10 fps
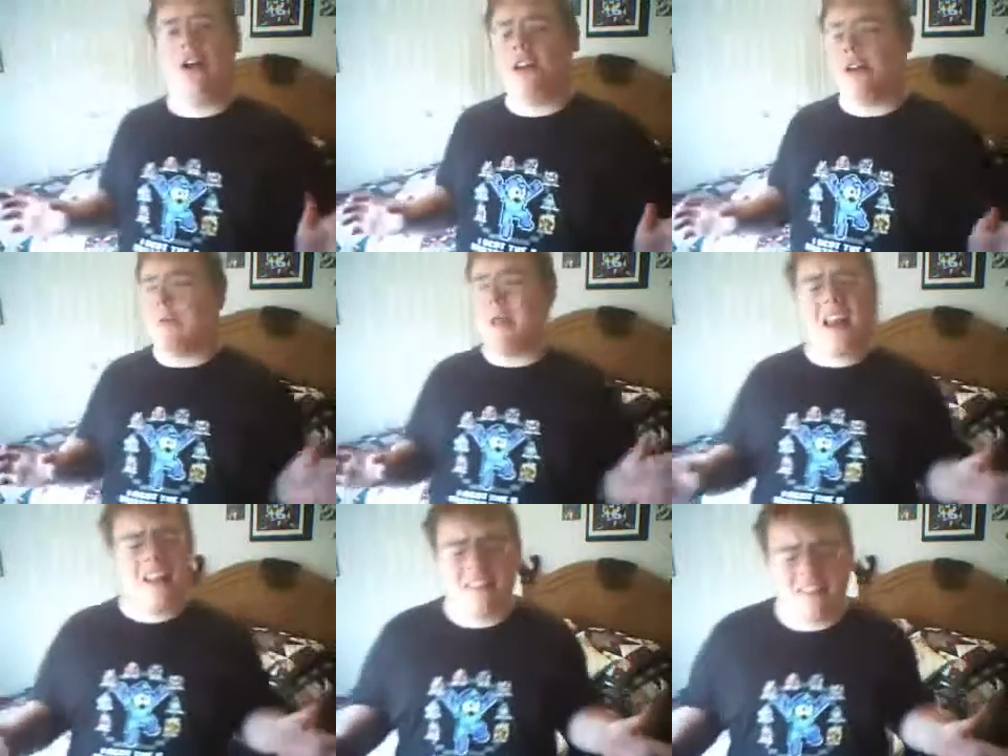into
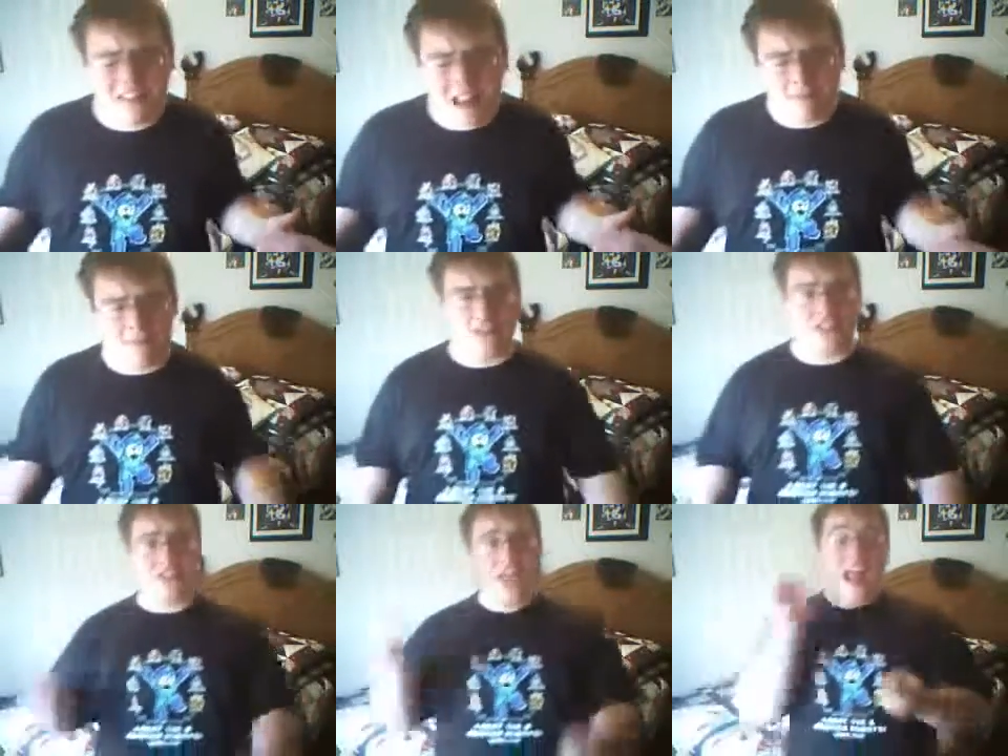meaningless names such
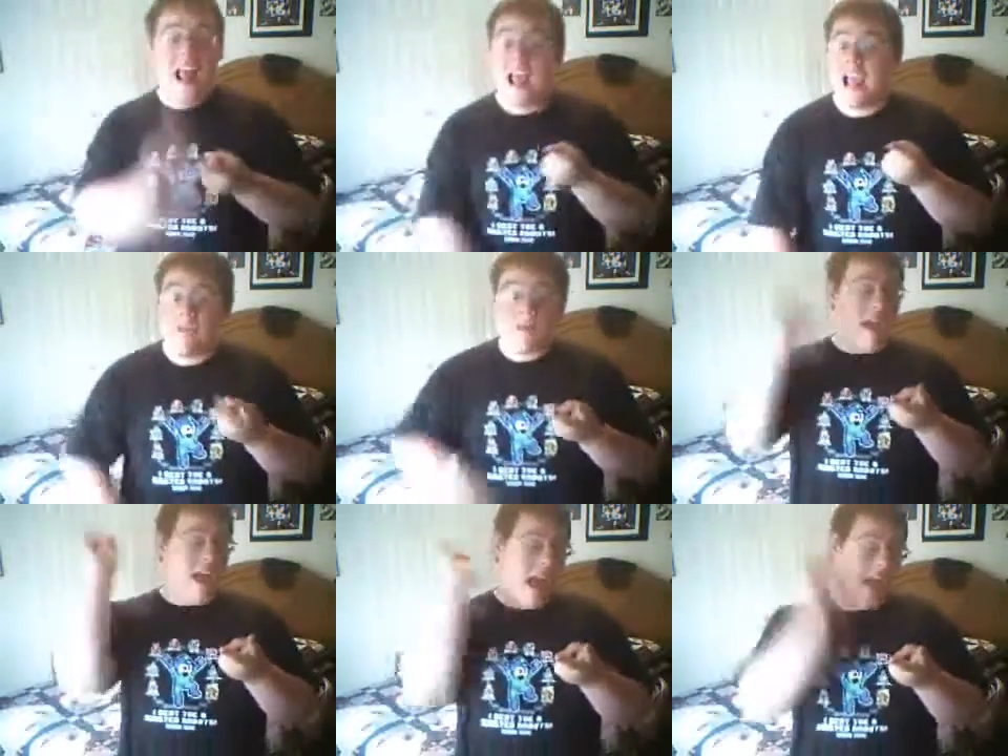as Amy
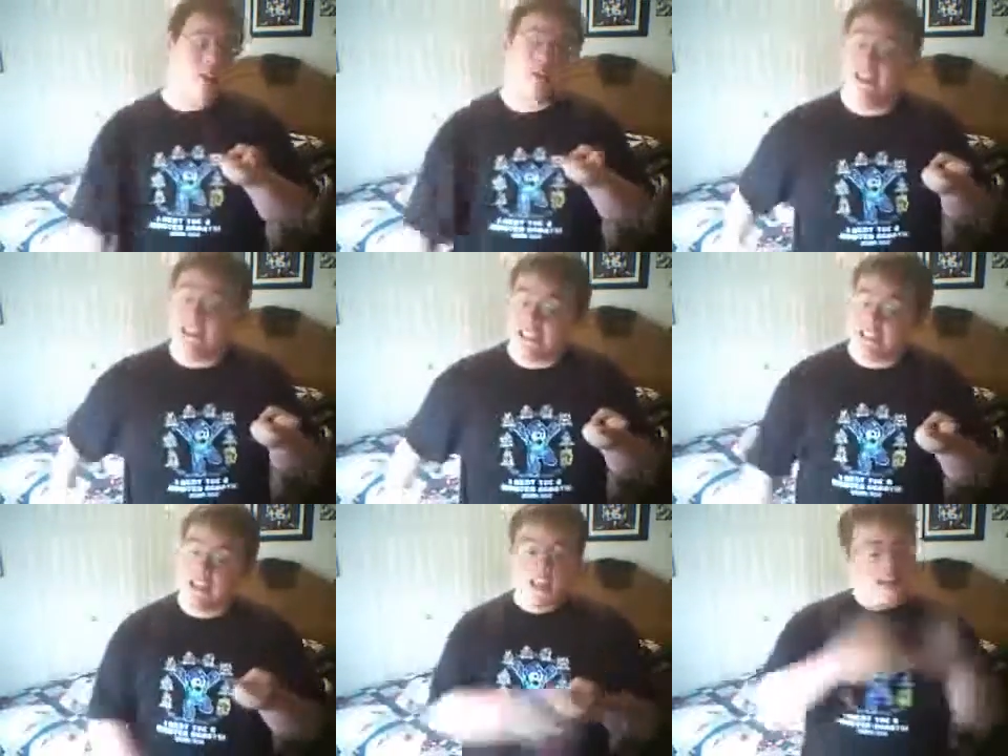and
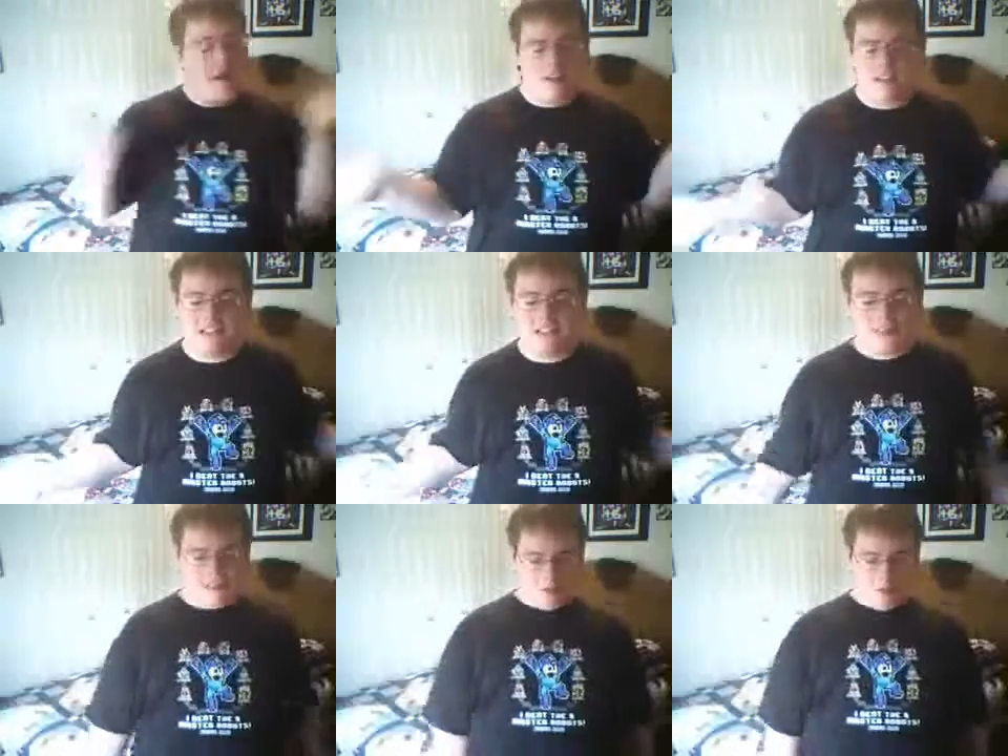Rachel and all this
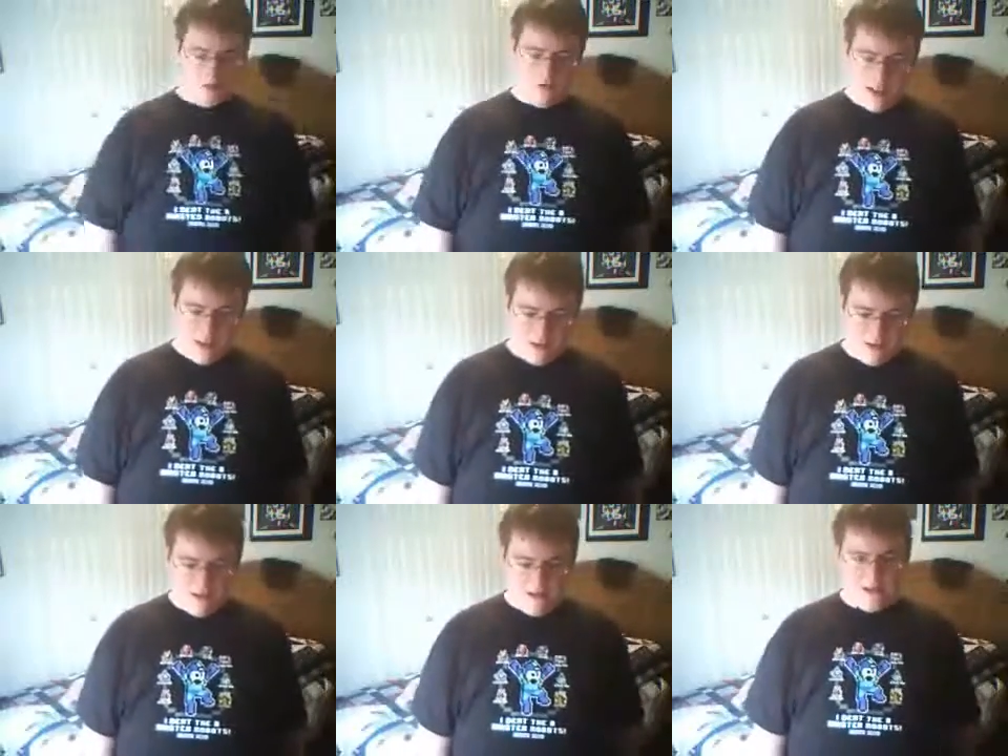other bullcrap.
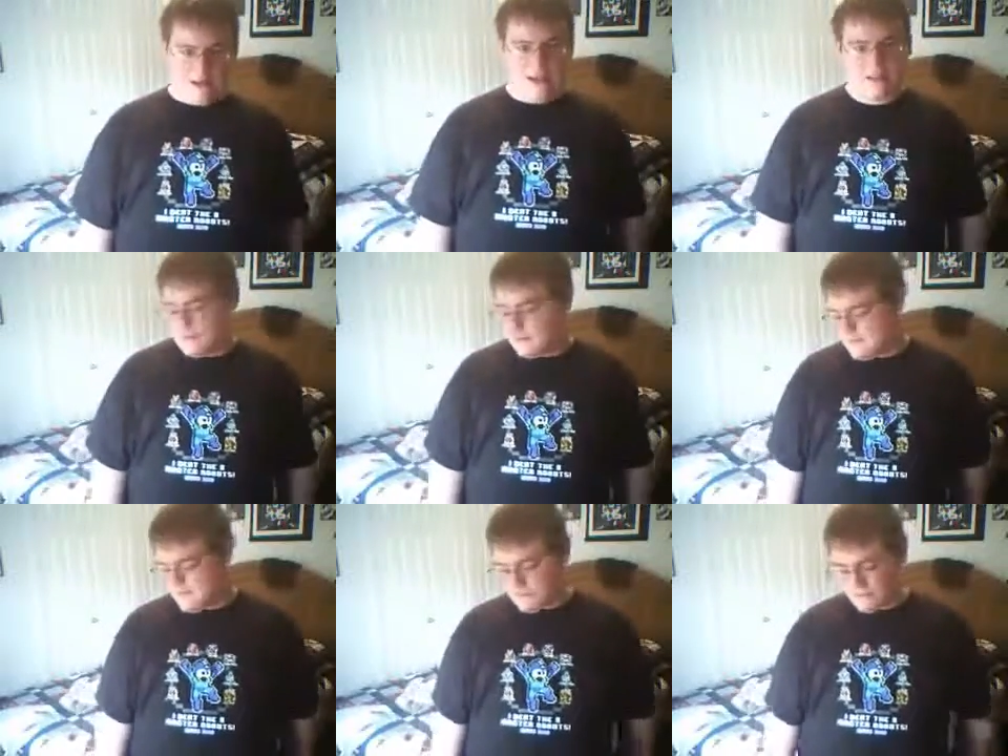Now,
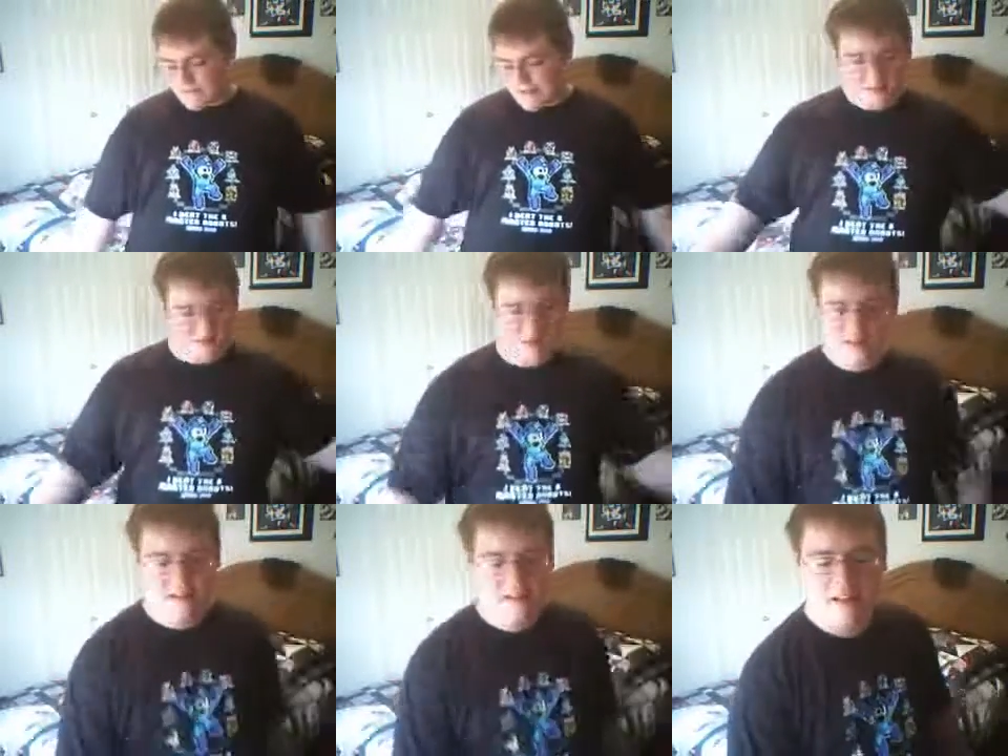it's
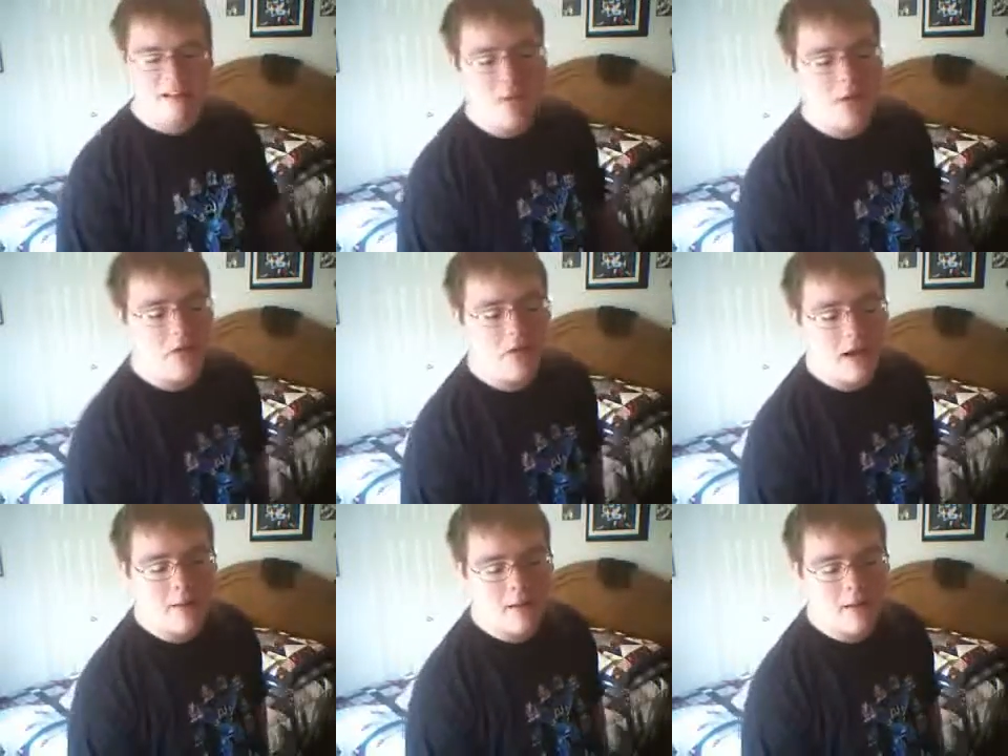bullcrap.